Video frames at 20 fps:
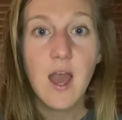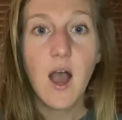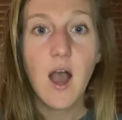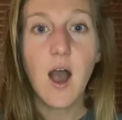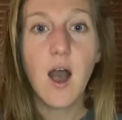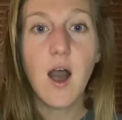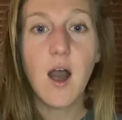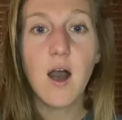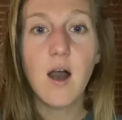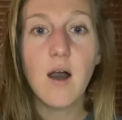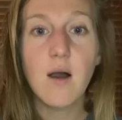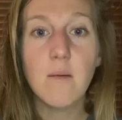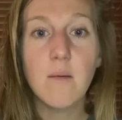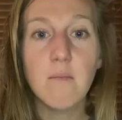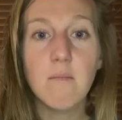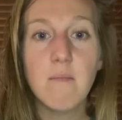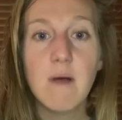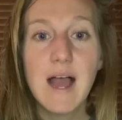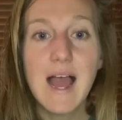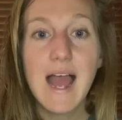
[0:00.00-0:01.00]

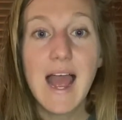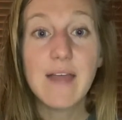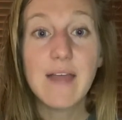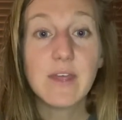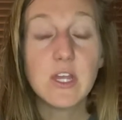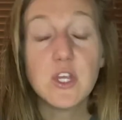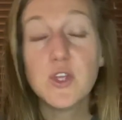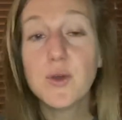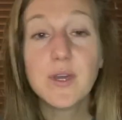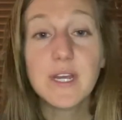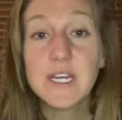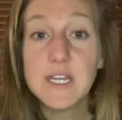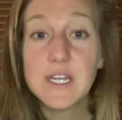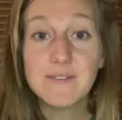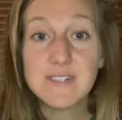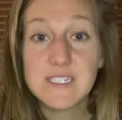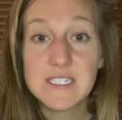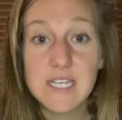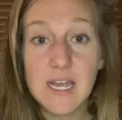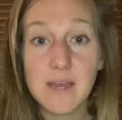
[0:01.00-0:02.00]
And then you can
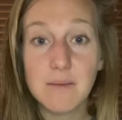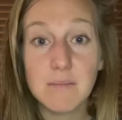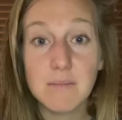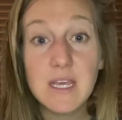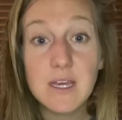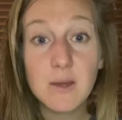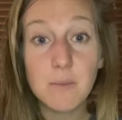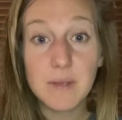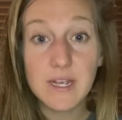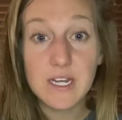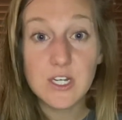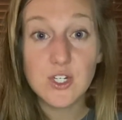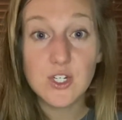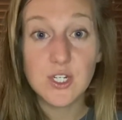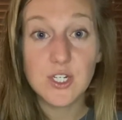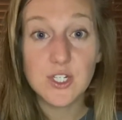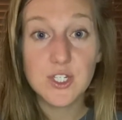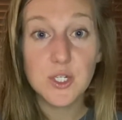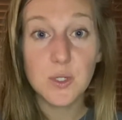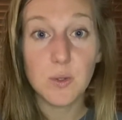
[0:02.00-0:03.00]
even send me a
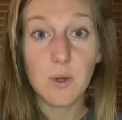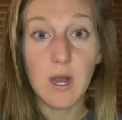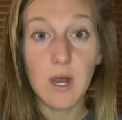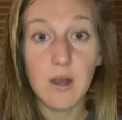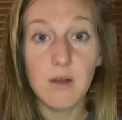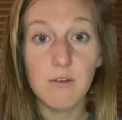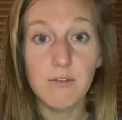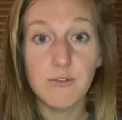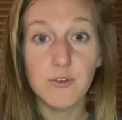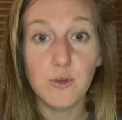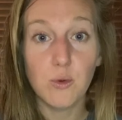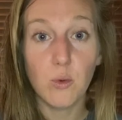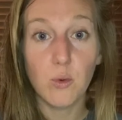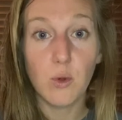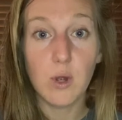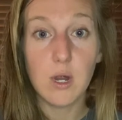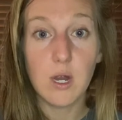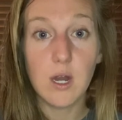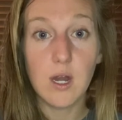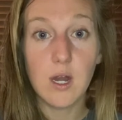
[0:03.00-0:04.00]
picture too of
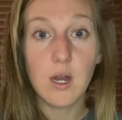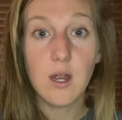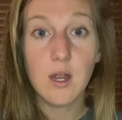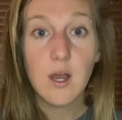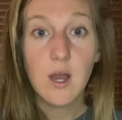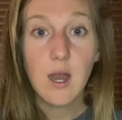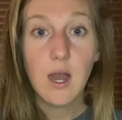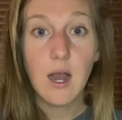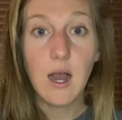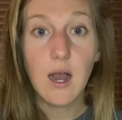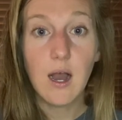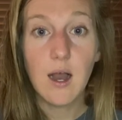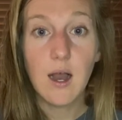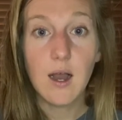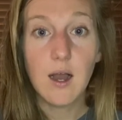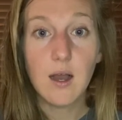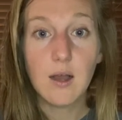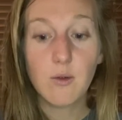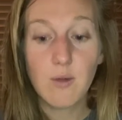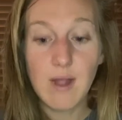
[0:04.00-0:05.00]
your
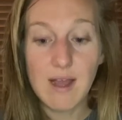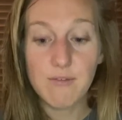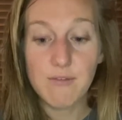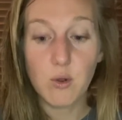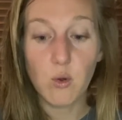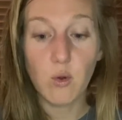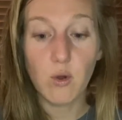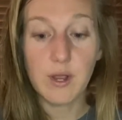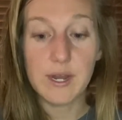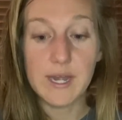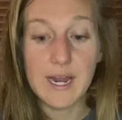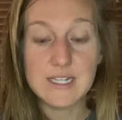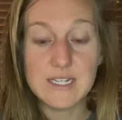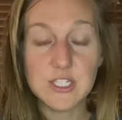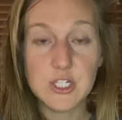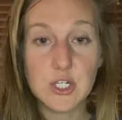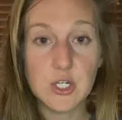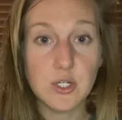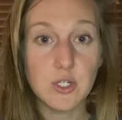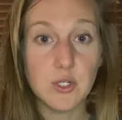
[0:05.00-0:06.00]
graphic
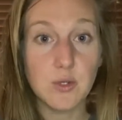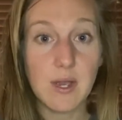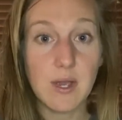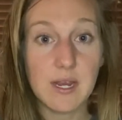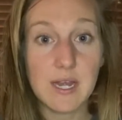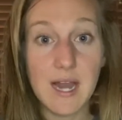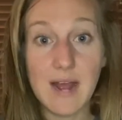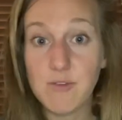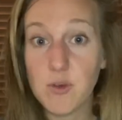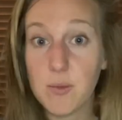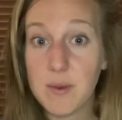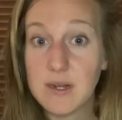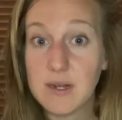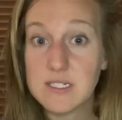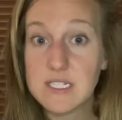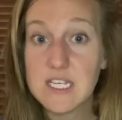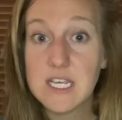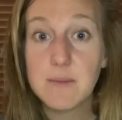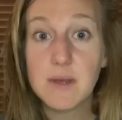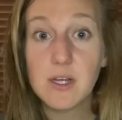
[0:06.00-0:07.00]
organizer. You can have your
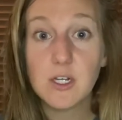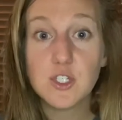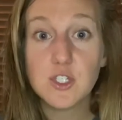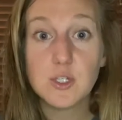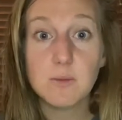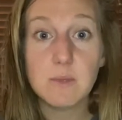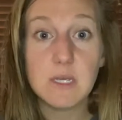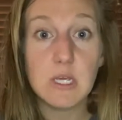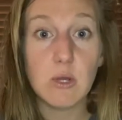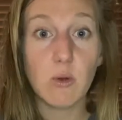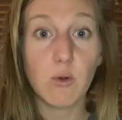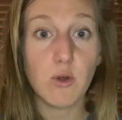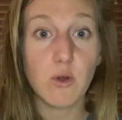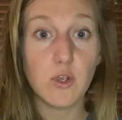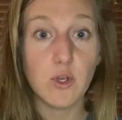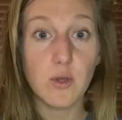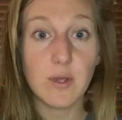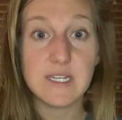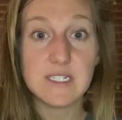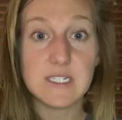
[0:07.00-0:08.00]
parents email it to me, or
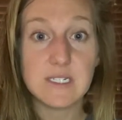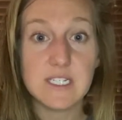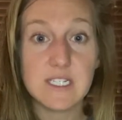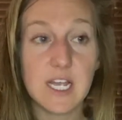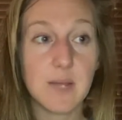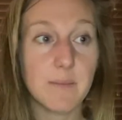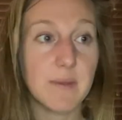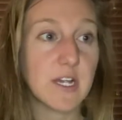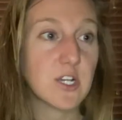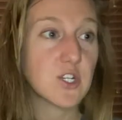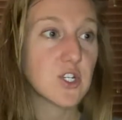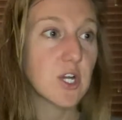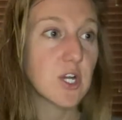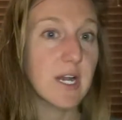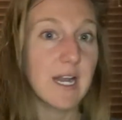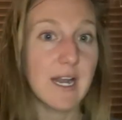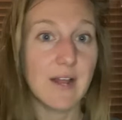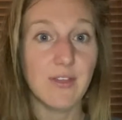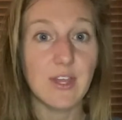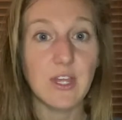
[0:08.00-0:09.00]
you can take a picture
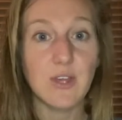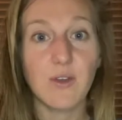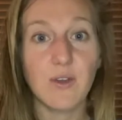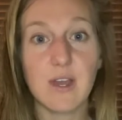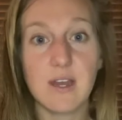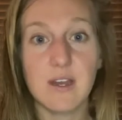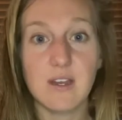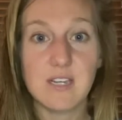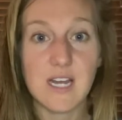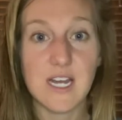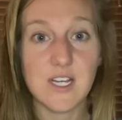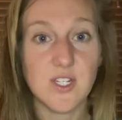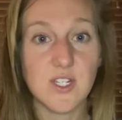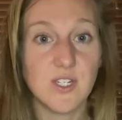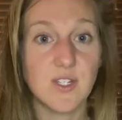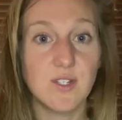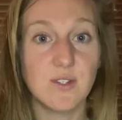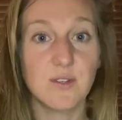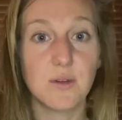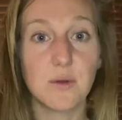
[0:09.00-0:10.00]
and I think you can attach it
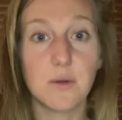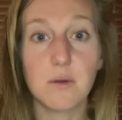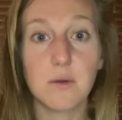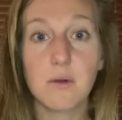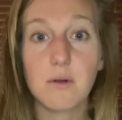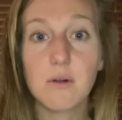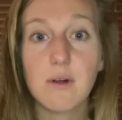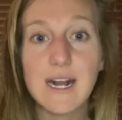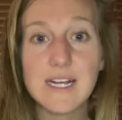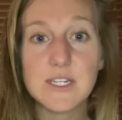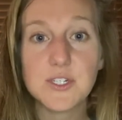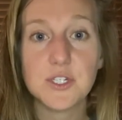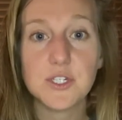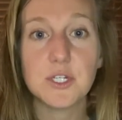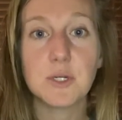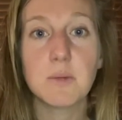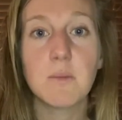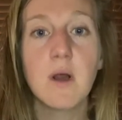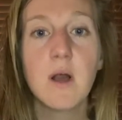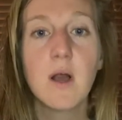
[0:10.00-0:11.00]
to the Google
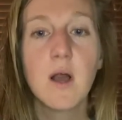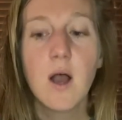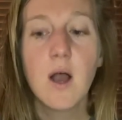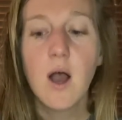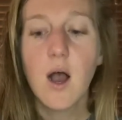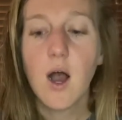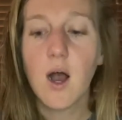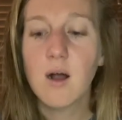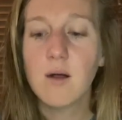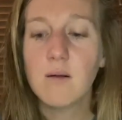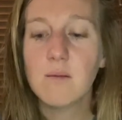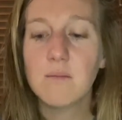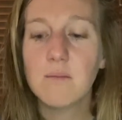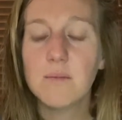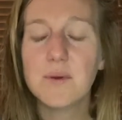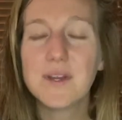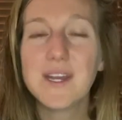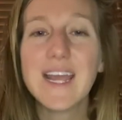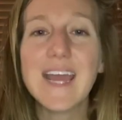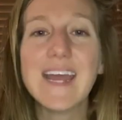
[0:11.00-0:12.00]
Classroom.
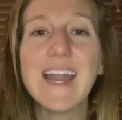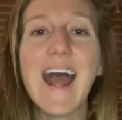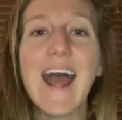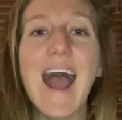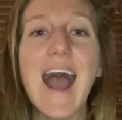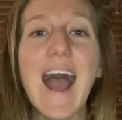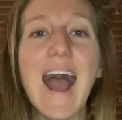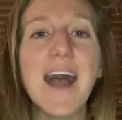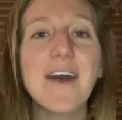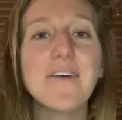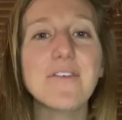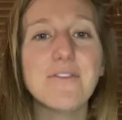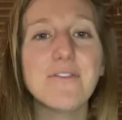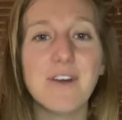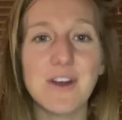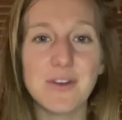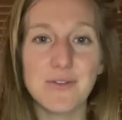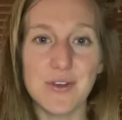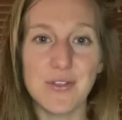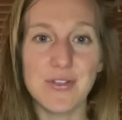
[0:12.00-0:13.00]
But again, have
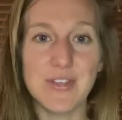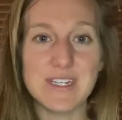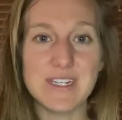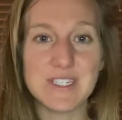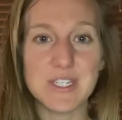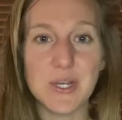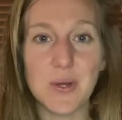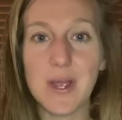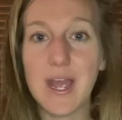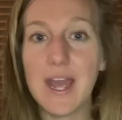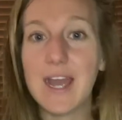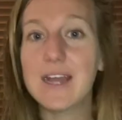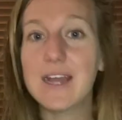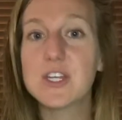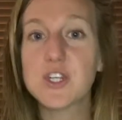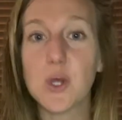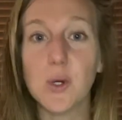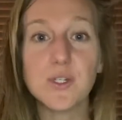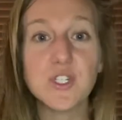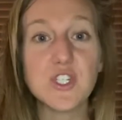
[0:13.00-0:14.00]
fun with this, okay?
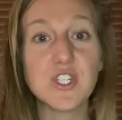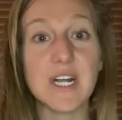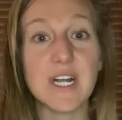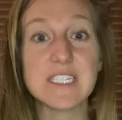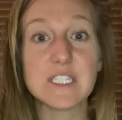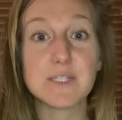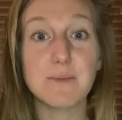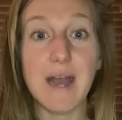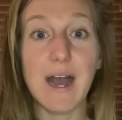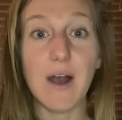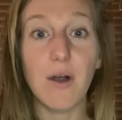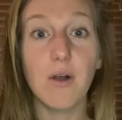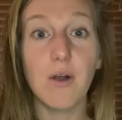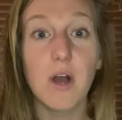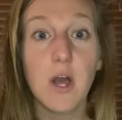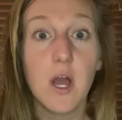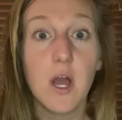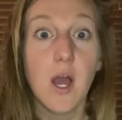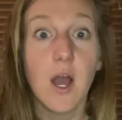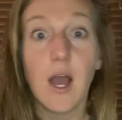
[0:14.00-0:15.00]
Don't stress about,
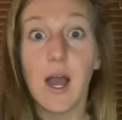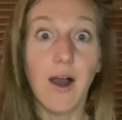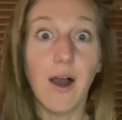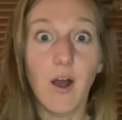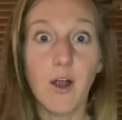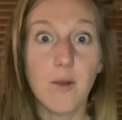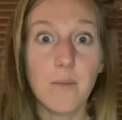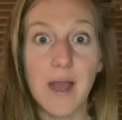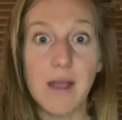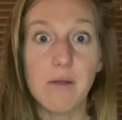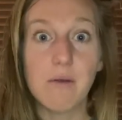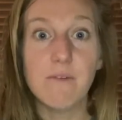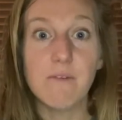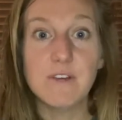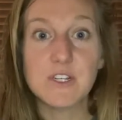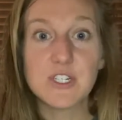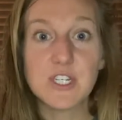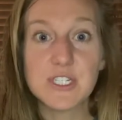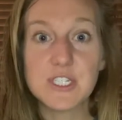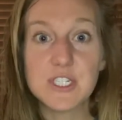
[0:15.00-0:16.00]
are my
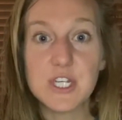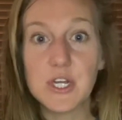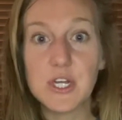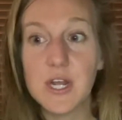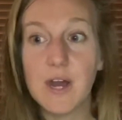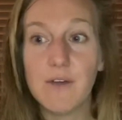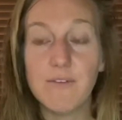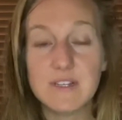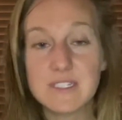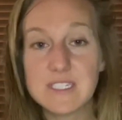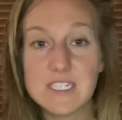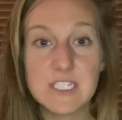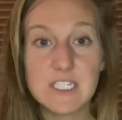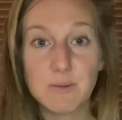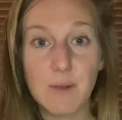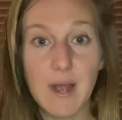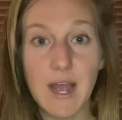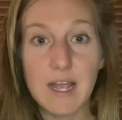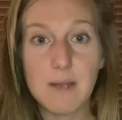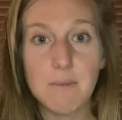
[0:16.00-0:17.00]
revisions good enough? Is this
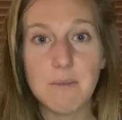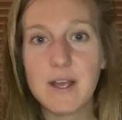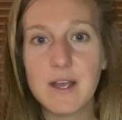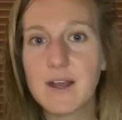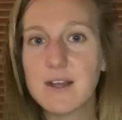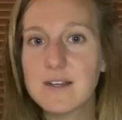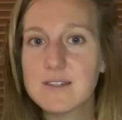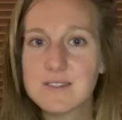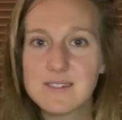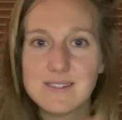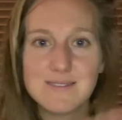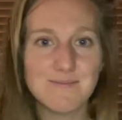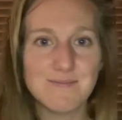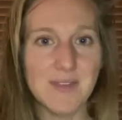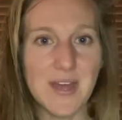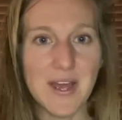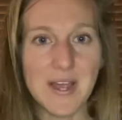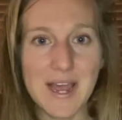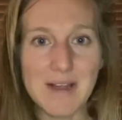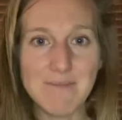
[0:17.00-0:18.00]
right? Because
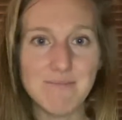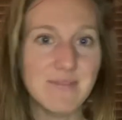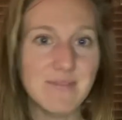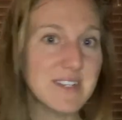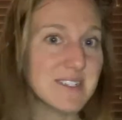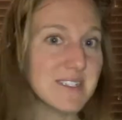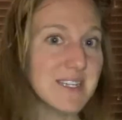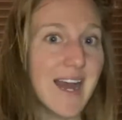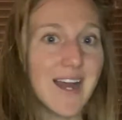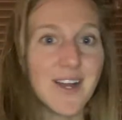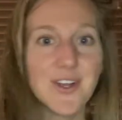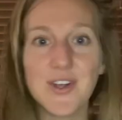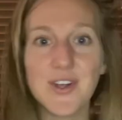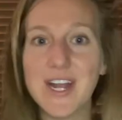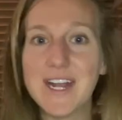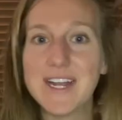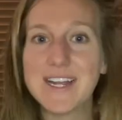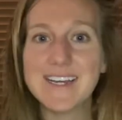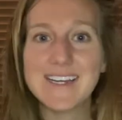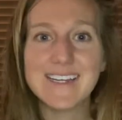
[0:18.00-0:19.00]
again, it's not
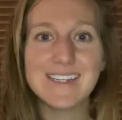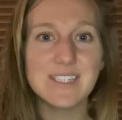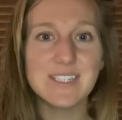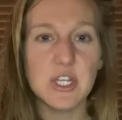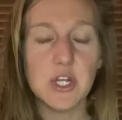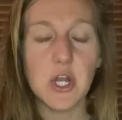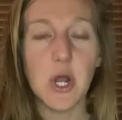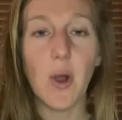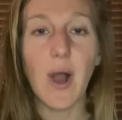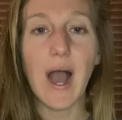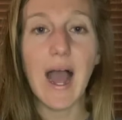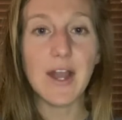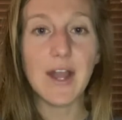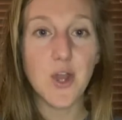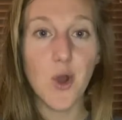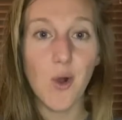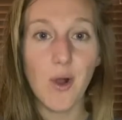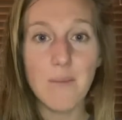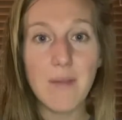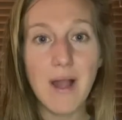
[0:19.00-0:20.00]
graded. You know, I
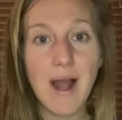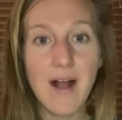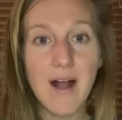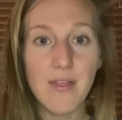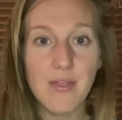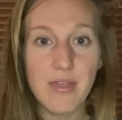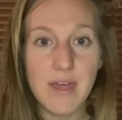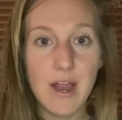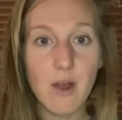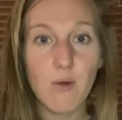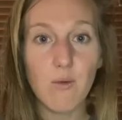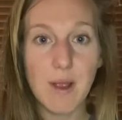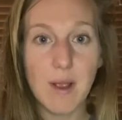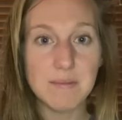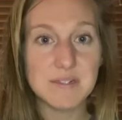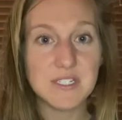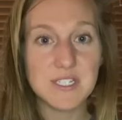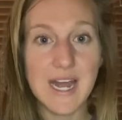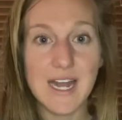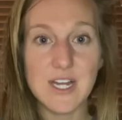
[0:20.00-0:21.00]
know I'm not there right
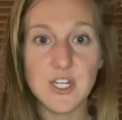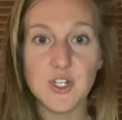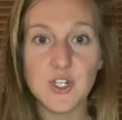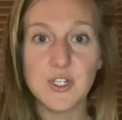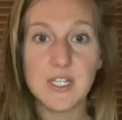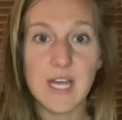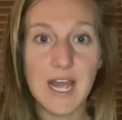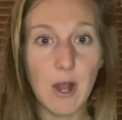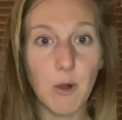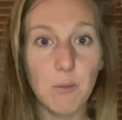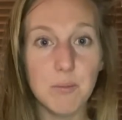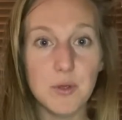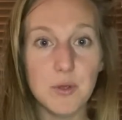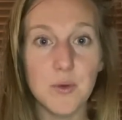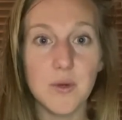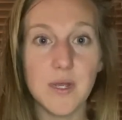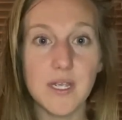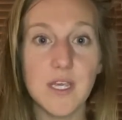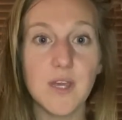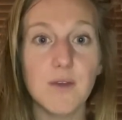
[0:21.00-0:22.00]
beside you to help you
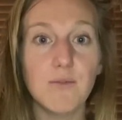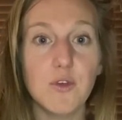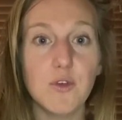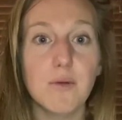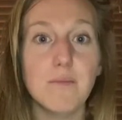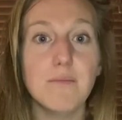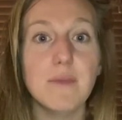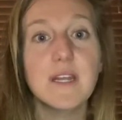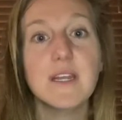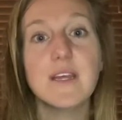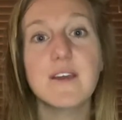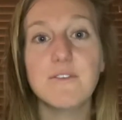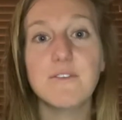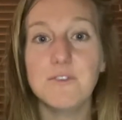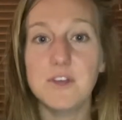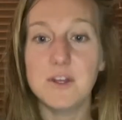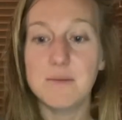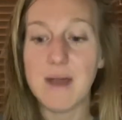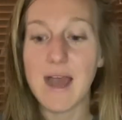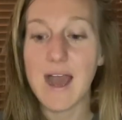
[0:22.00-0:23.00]
and give you immediate
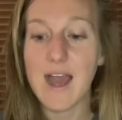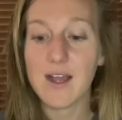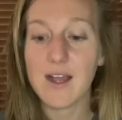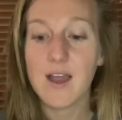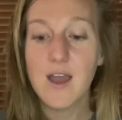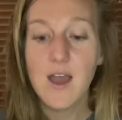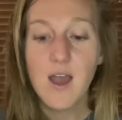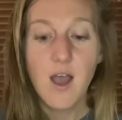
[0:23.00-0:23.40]
feedback.